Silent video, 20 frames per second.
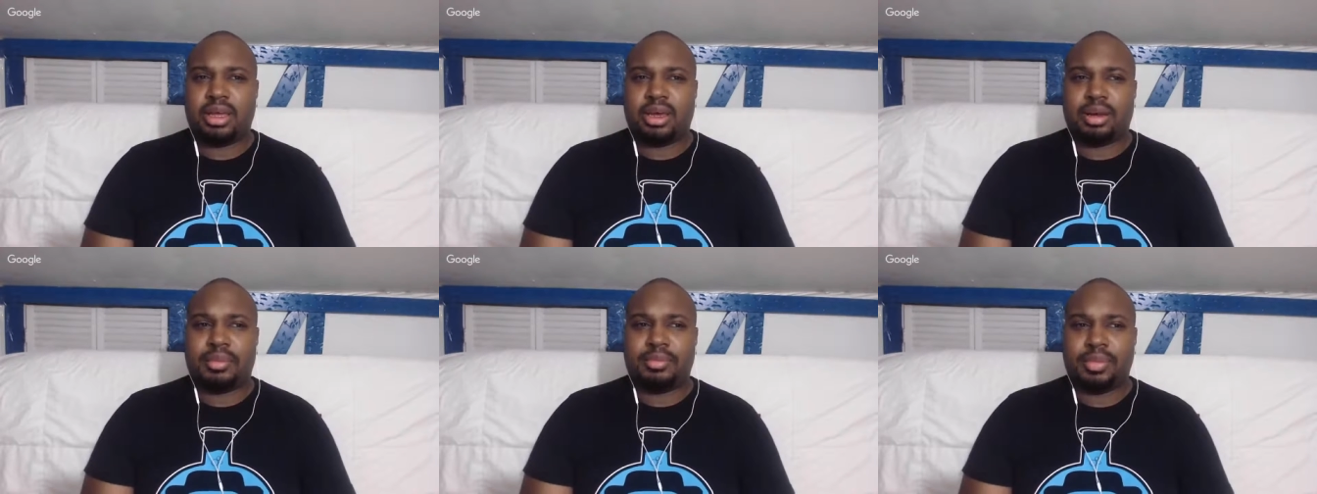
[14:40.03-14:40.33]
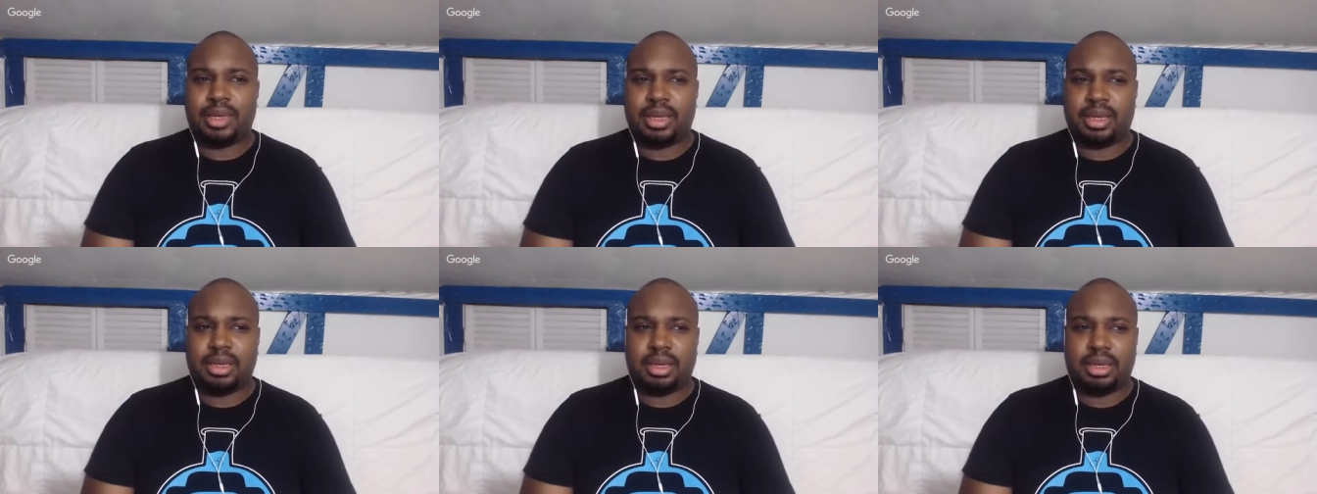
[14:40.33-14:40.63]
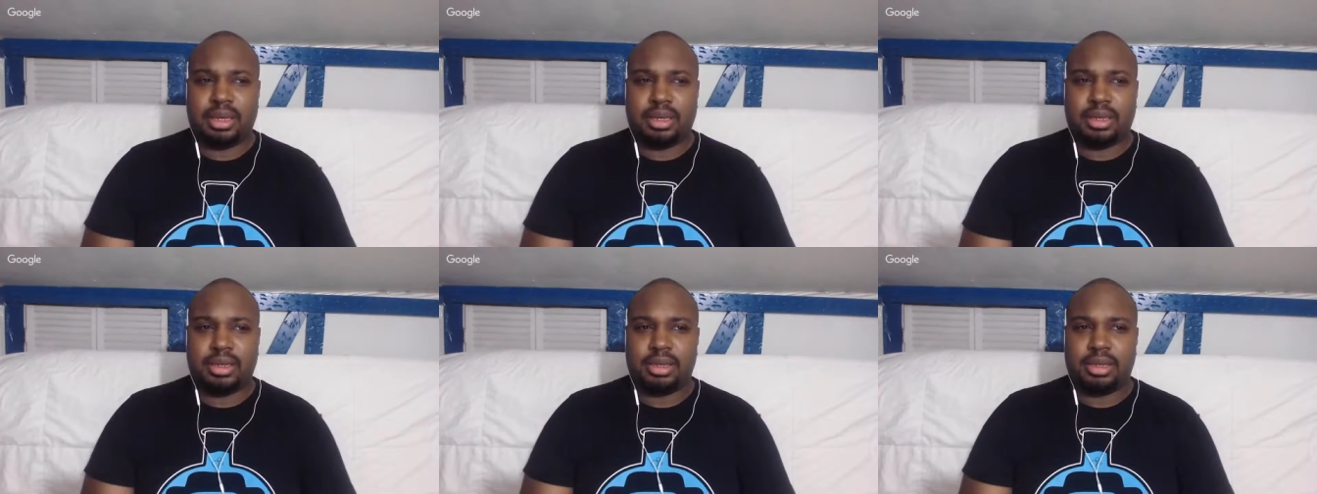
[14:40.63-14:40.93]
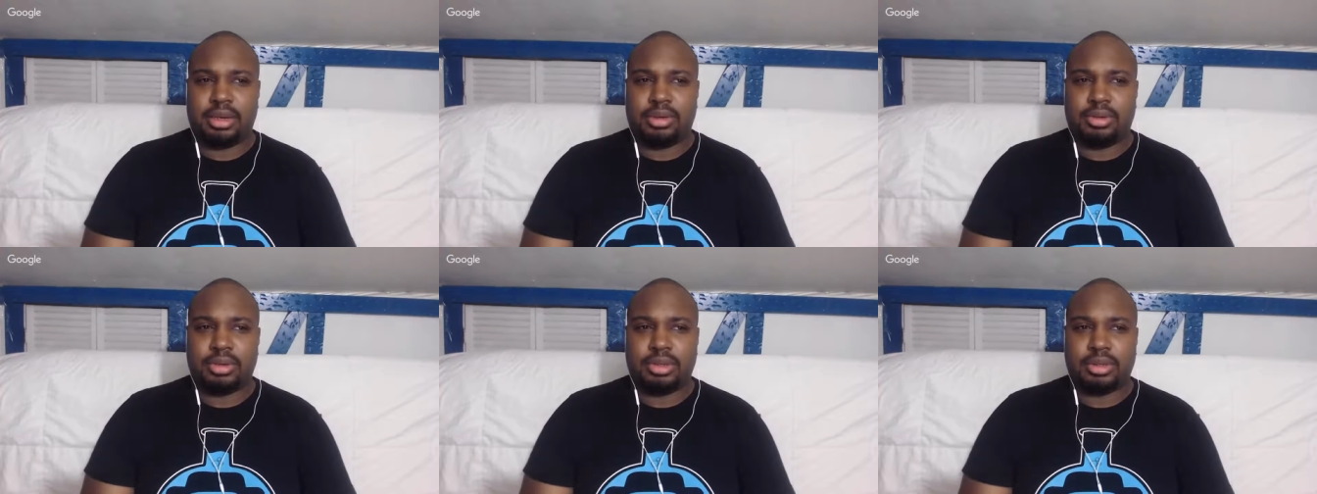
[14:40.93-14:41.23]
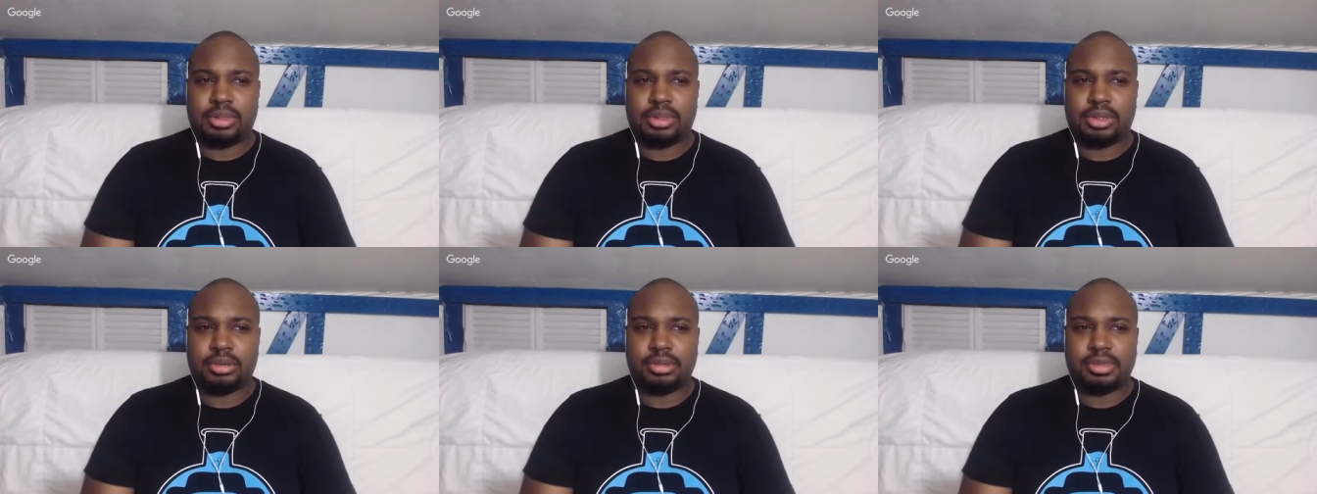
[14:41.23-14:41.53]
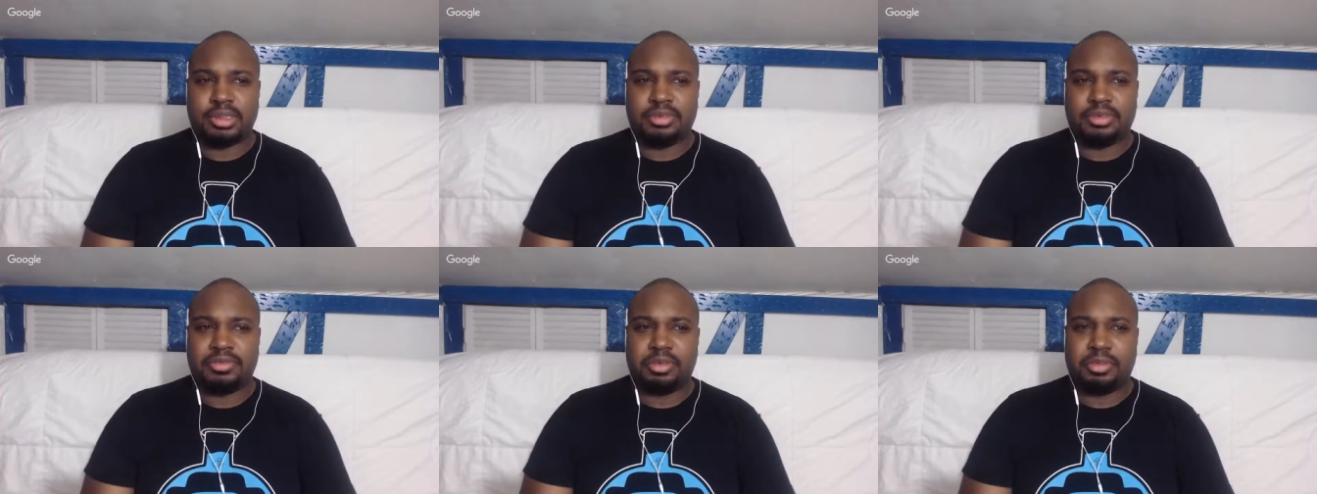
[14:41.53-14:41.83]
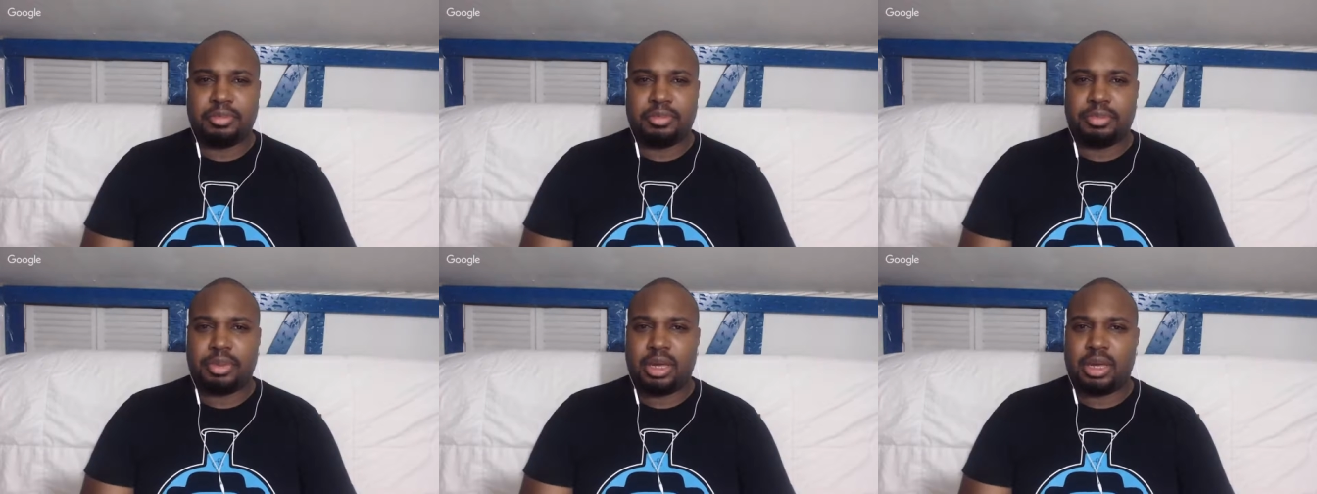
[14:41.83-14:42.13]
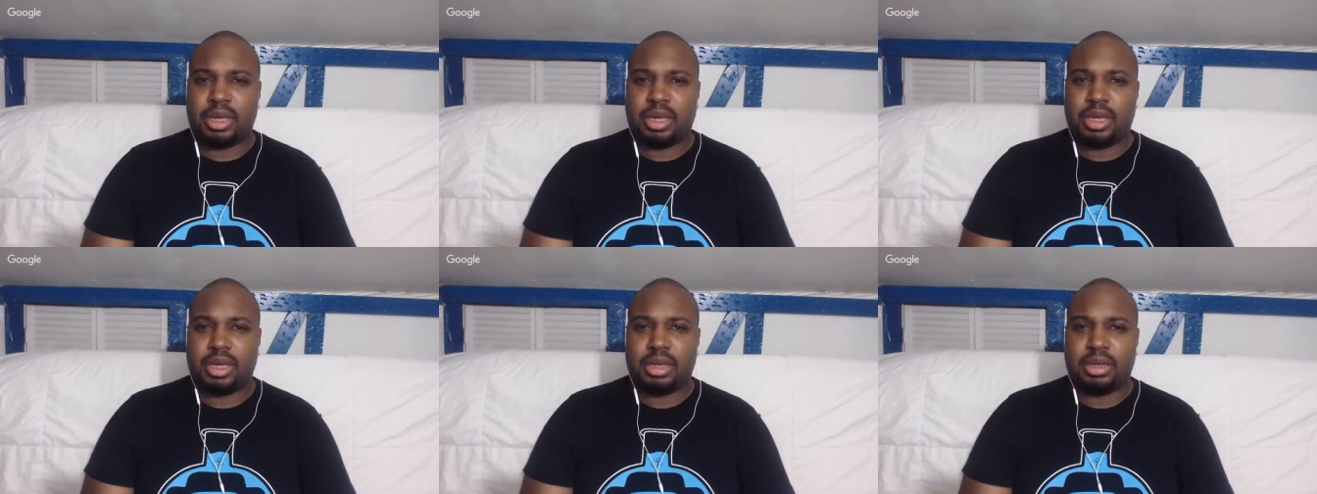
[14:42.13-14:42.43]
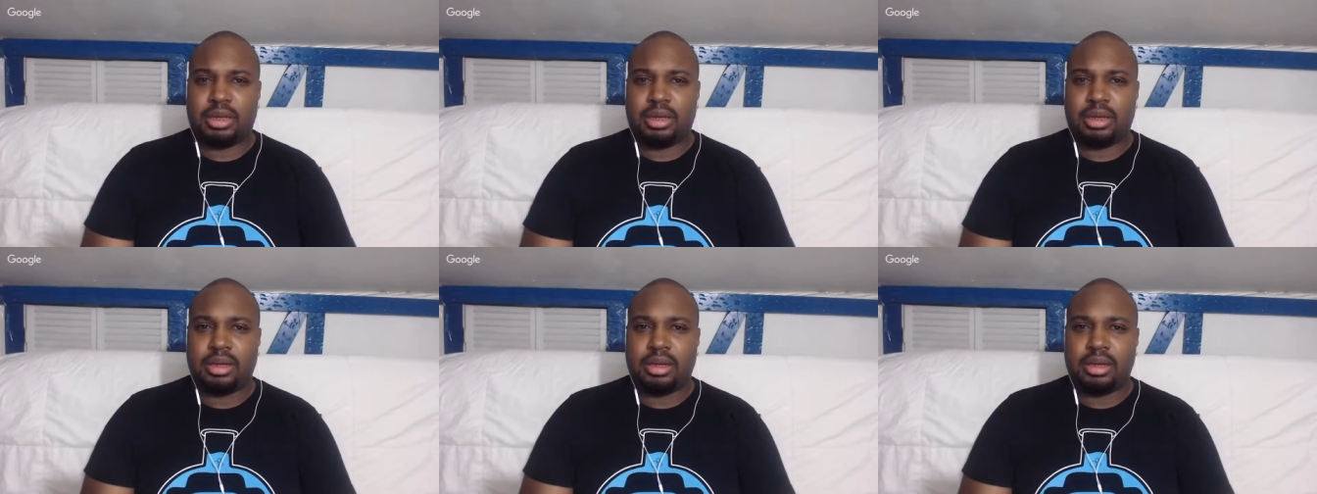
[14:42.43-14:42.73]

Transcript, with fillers: I mean, you know, in terms of it being